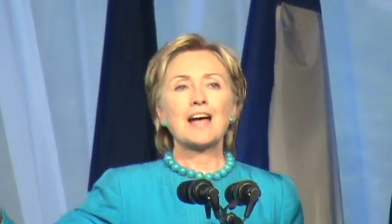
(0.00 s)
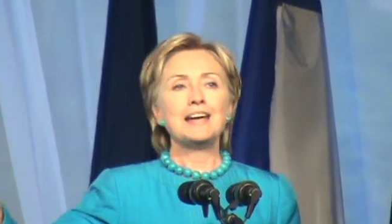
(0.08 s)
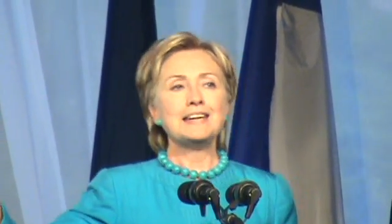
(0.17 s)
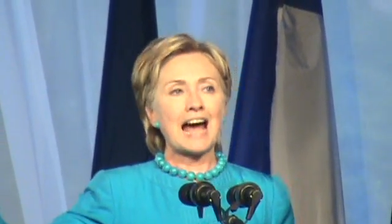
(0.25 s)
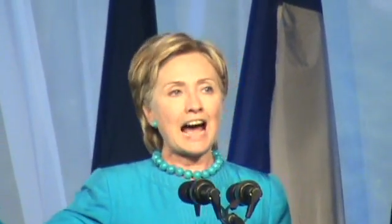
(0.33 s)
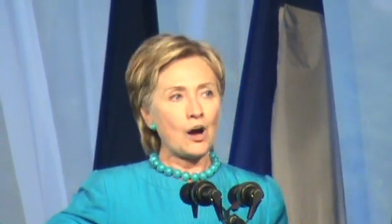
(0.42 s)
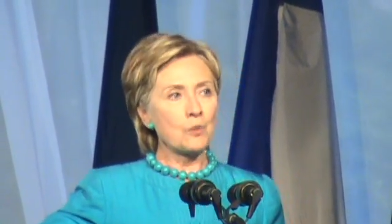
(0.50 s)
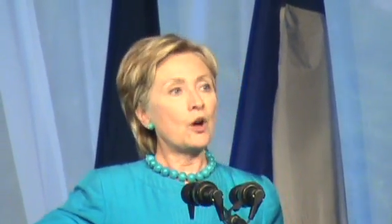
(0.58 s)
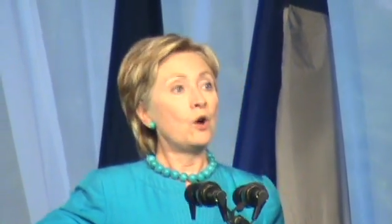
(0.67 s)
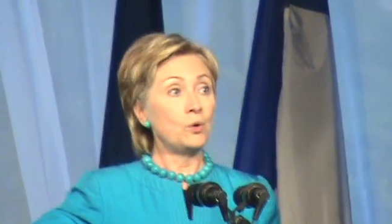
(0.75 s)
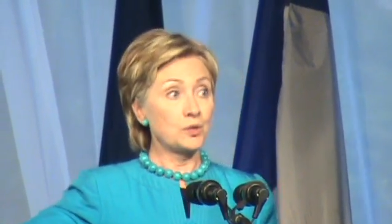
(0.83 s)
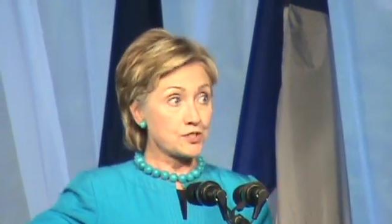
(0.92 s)
and now
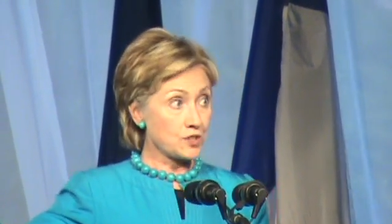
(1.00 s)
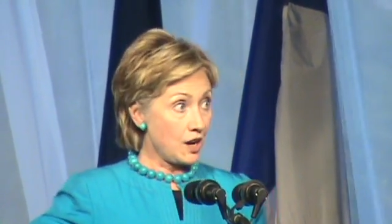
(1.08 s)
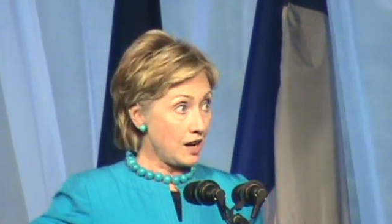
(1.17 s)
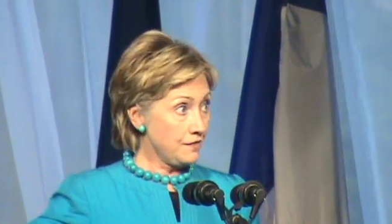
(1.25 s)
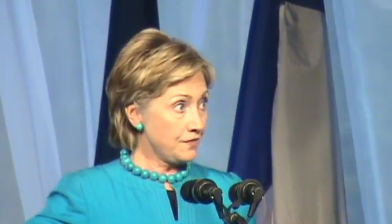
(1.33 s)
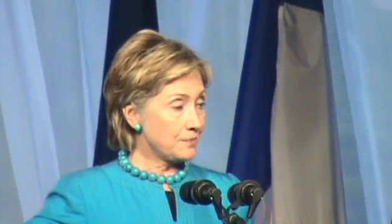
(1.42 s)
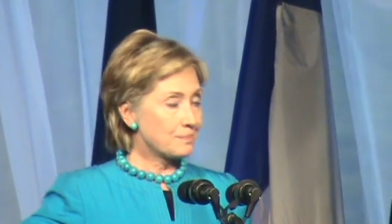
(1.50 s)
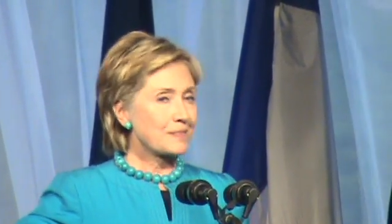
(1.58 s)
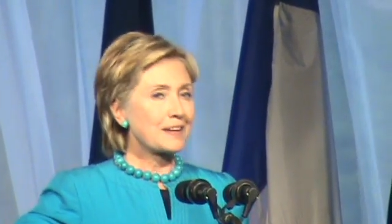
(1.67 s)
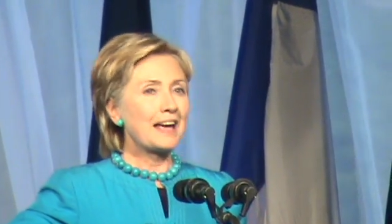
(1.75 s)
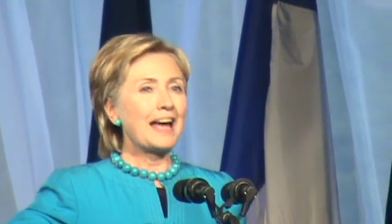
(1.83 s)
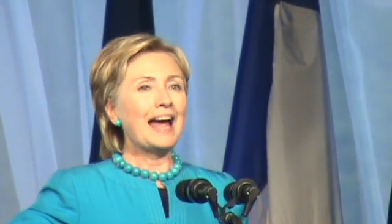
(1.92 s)
the hold is off,
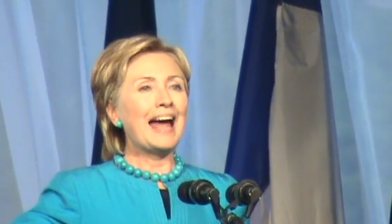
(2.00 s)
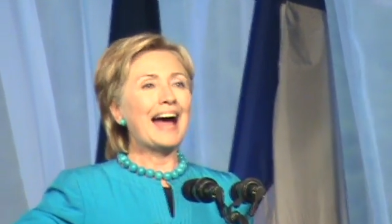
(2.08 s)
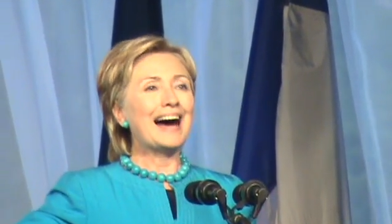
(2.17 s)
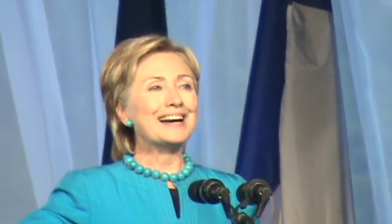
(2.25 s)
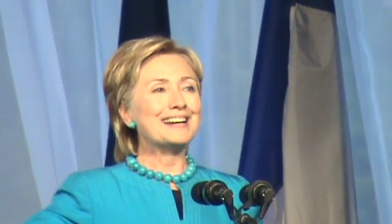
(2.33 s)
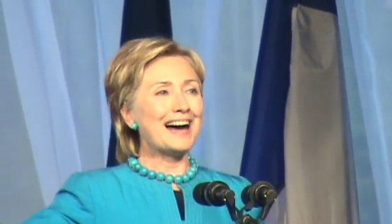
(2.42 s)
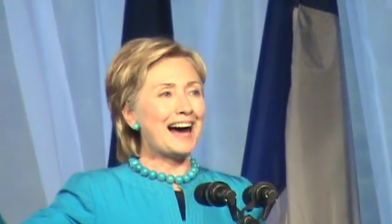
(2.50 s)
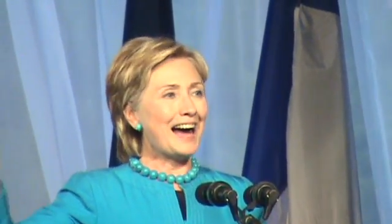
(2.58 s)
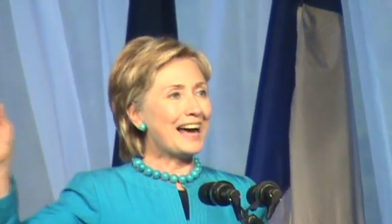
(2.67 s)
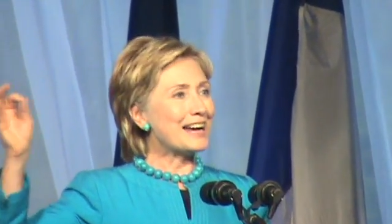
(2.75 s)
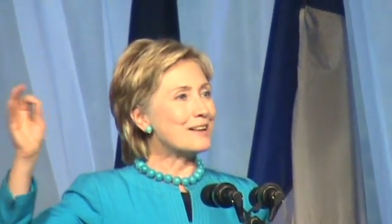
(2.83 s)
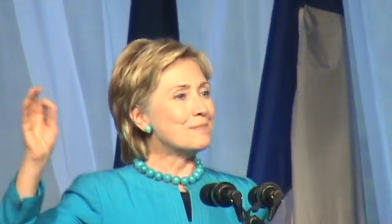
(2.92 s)
and
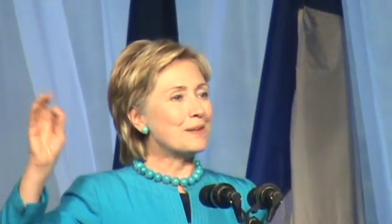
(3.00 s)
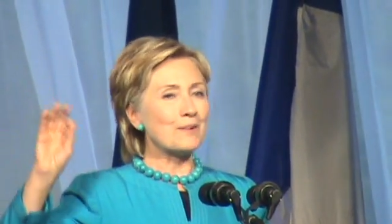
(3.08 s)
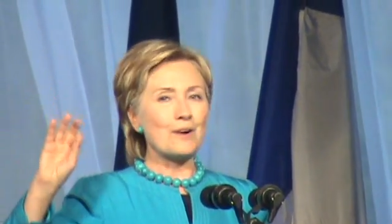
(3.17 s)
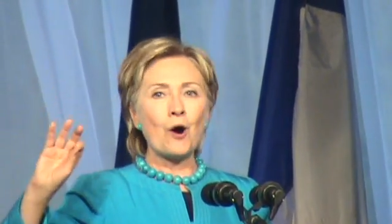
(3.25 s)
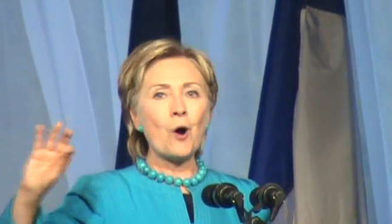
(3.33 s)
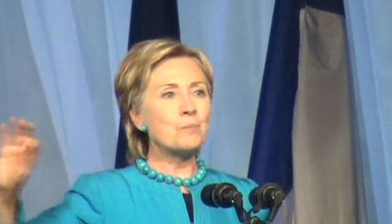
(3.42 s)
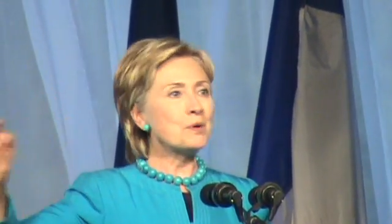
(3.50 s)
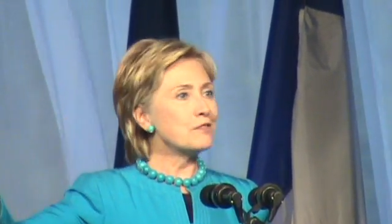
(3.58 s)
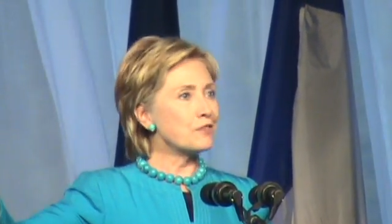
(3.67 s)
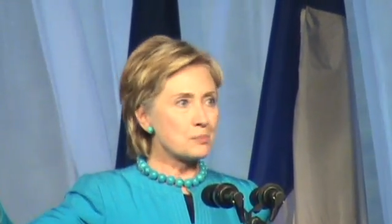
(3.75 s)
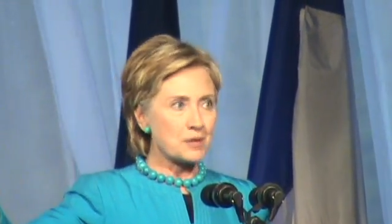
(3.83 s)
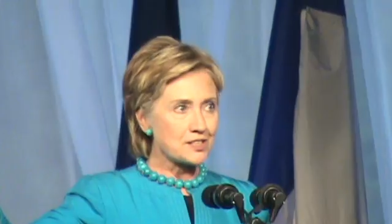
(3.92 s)
I am
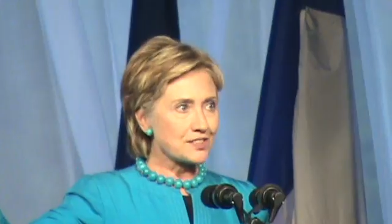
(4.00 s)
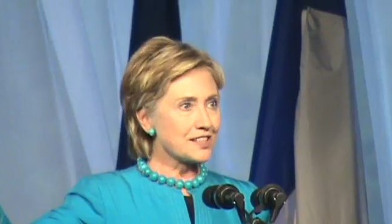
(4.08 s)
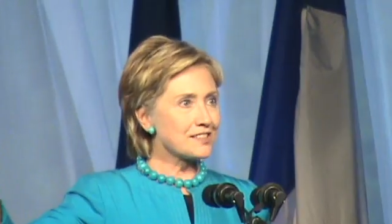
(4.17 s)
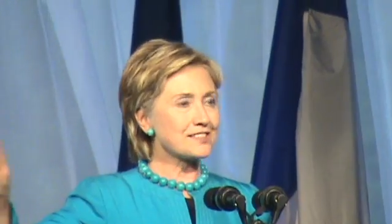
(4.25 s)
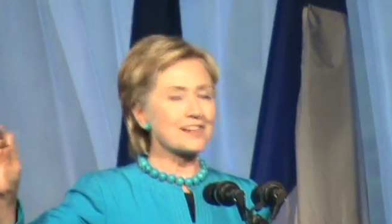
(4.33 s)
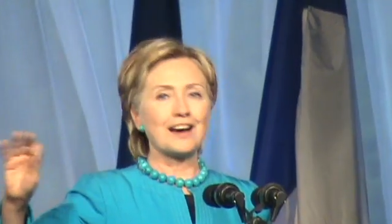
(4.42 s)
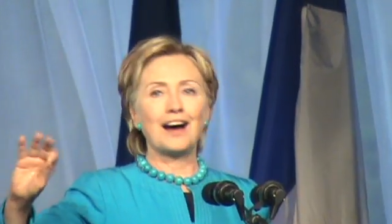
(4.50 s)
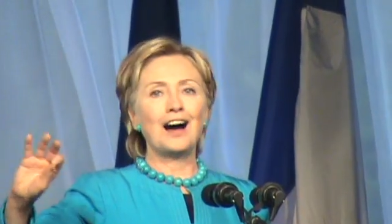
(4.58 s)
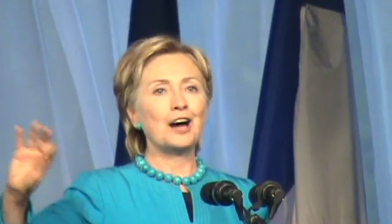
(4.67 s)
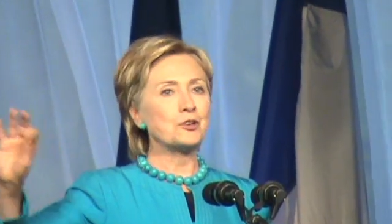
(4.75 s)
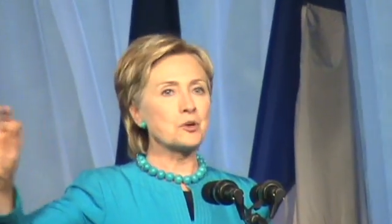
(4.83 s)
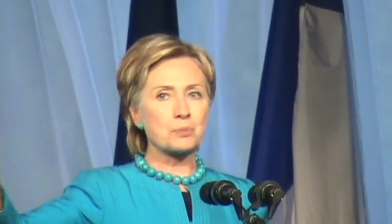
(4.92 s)
open for business
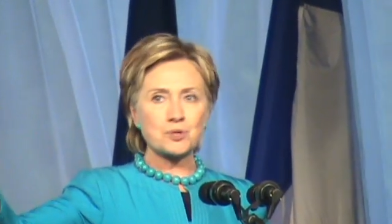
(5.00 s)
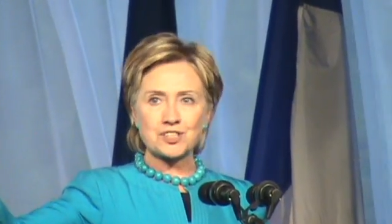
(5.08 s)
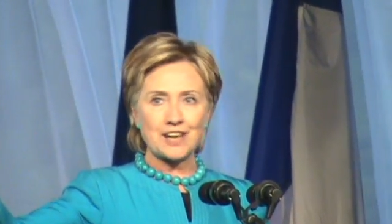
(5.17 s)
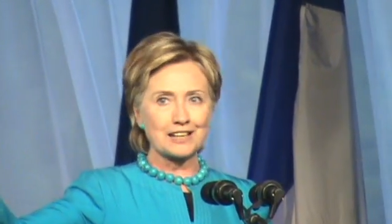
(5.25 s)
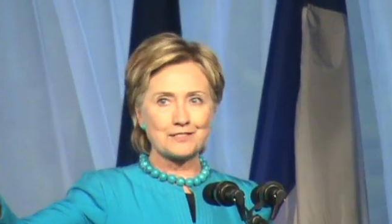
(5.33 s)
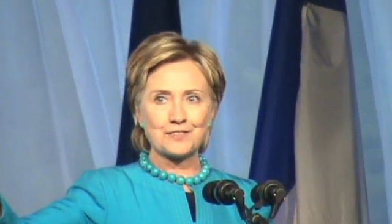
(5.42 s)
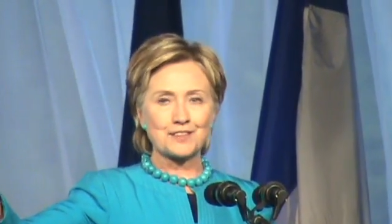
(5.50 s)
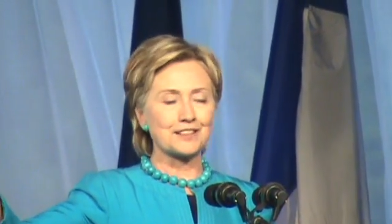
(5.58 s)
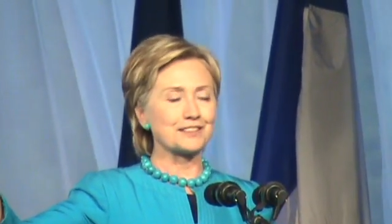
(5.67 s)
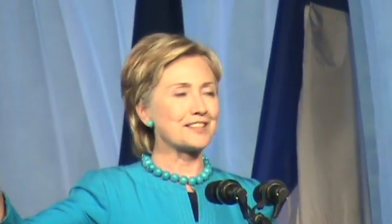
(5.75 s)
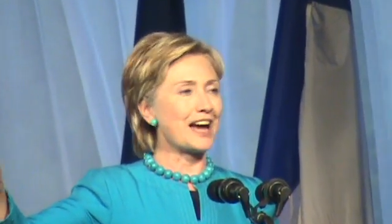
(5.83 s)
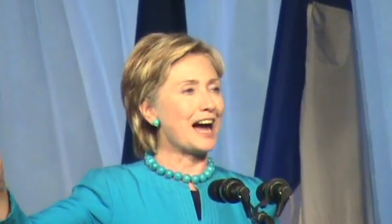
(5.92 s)
100% of
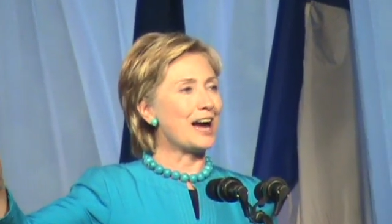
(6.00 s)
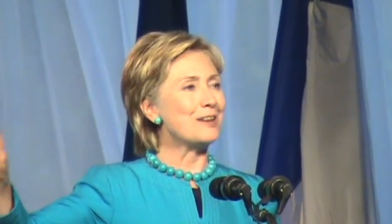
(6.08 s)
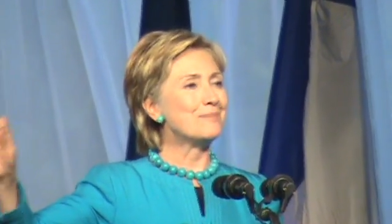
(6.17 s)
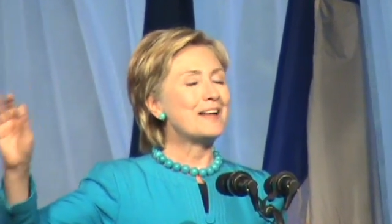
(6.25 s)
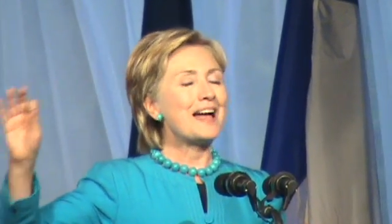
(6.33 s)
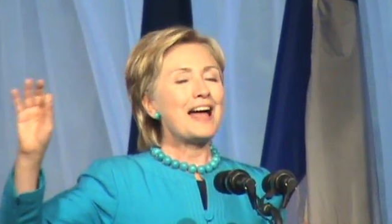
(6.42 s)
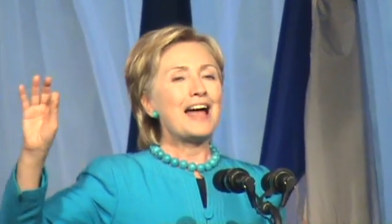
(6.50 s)
the time,